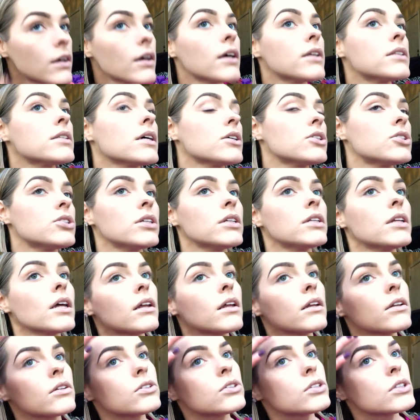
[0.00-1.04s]
it's like she
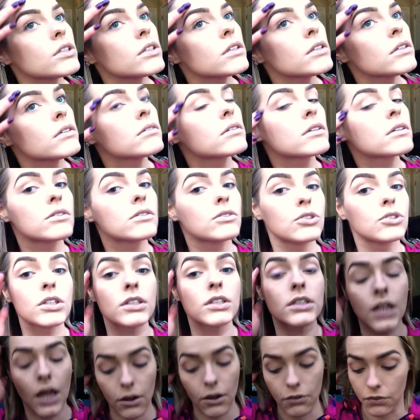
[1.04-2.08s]

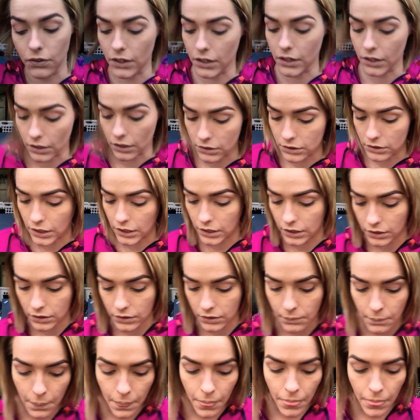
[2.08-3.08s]
definitely colored that in.